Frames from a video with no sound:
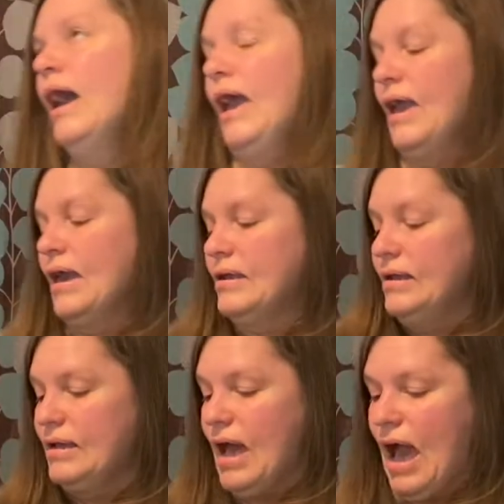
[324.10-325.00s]
And
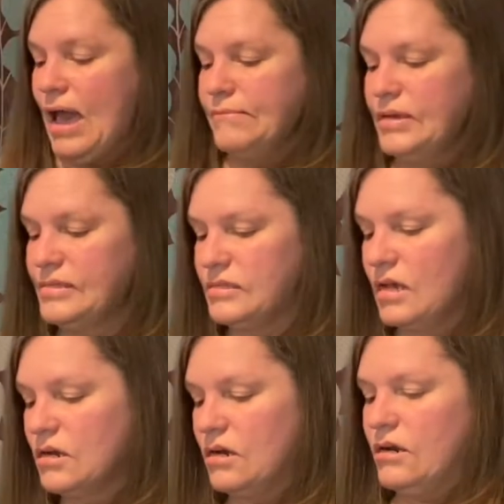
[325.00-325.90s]
I am a
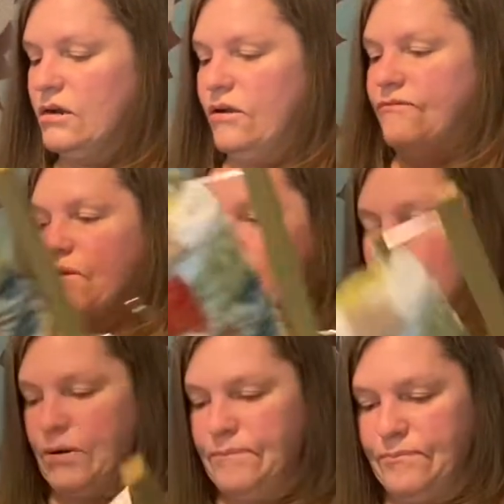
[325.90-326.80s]
sucker
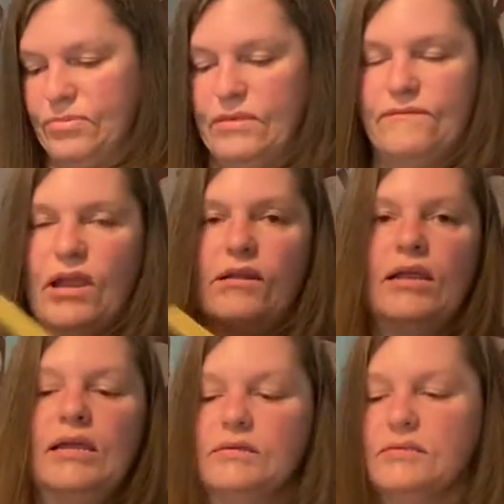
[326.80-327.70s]
for the
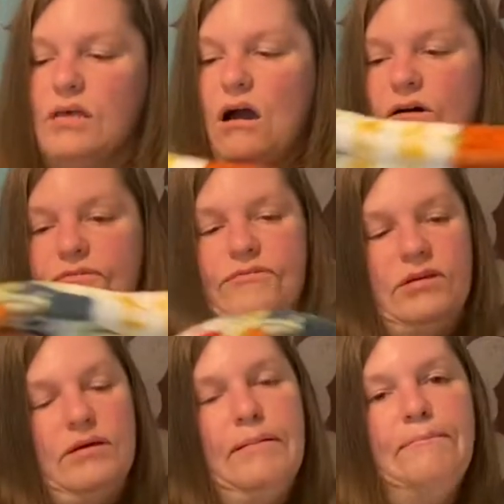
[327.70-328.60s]
very soft
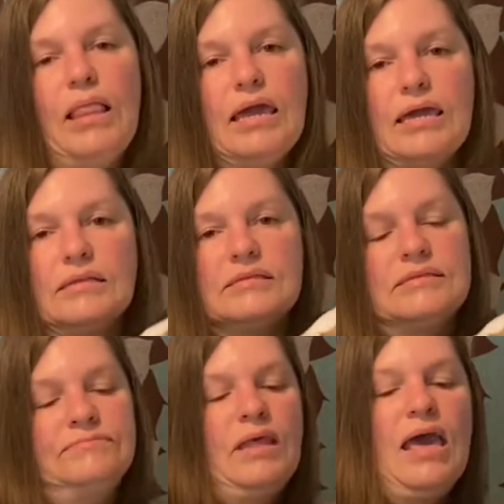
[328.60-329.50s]
blankets.